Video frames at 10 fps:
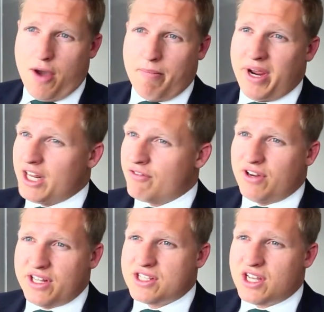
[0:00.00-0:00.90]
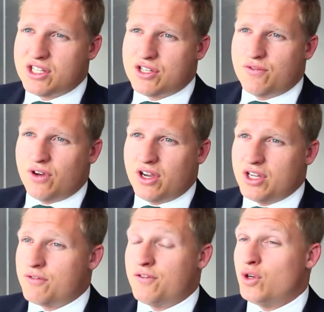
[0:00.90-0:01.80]
are meaningfully
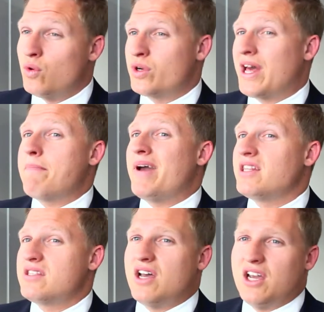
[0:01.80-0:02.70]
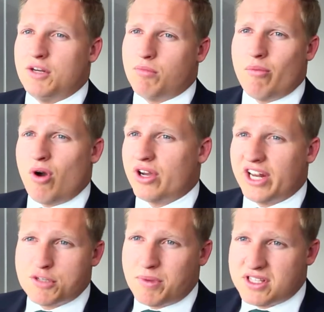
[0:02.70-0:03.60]
intensified, fueled and maintained by market
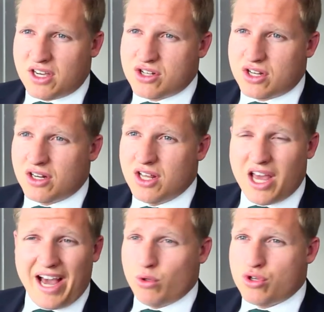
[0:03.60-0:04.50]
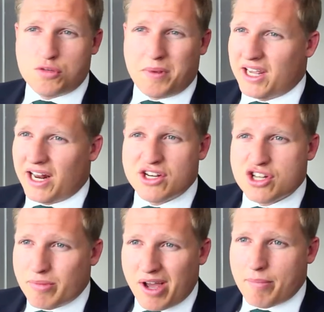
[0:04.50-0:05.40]
expectation, and also
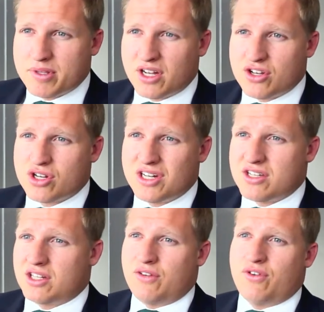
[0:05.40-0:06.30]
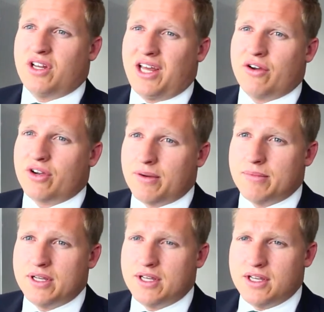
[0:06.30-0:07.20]
speculation about a potentially significant outcome.
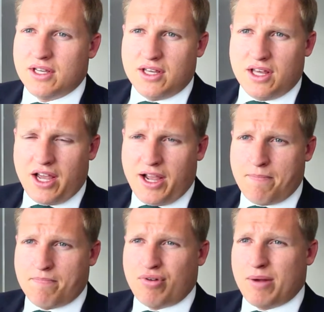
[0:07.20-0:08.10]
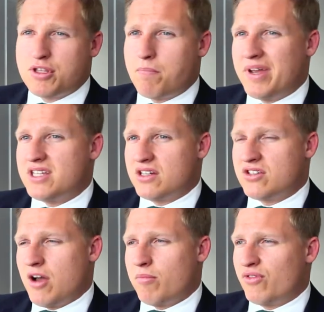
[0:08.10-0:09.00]
Perhaps the best
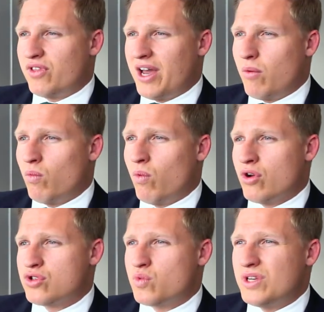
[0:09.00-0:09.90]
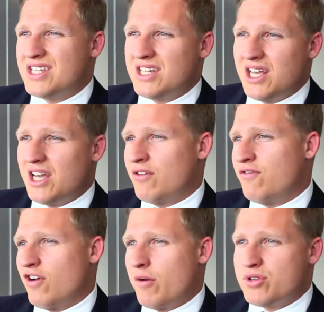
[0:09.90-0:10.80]
example of that, whilst we see it in
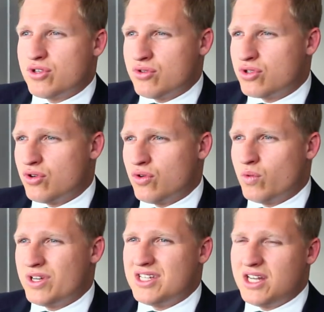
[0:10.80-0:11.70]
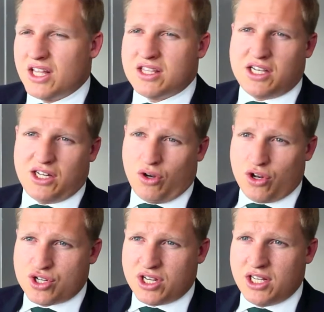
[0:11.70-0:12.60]
pharmaceutical, we see it in
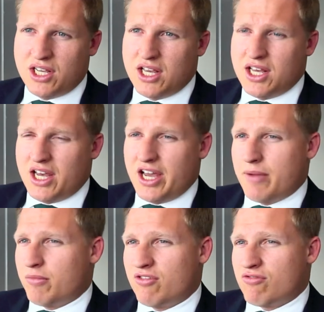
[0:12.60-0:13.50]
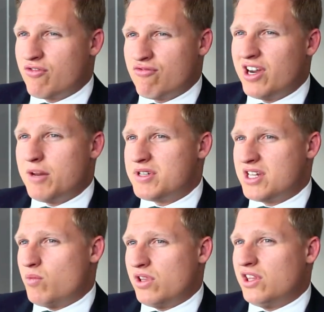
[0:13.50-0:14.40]
technology, can really be
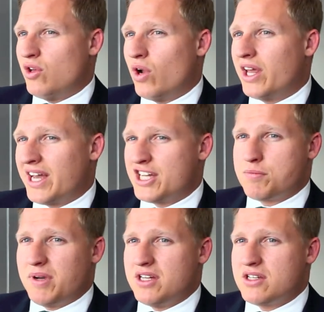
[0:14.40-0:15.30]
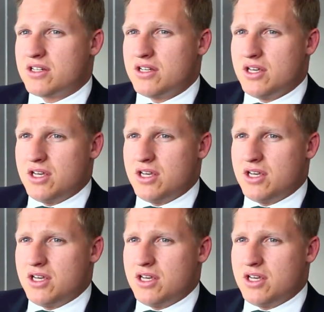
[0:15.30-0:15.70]
seen within the oil and gas space.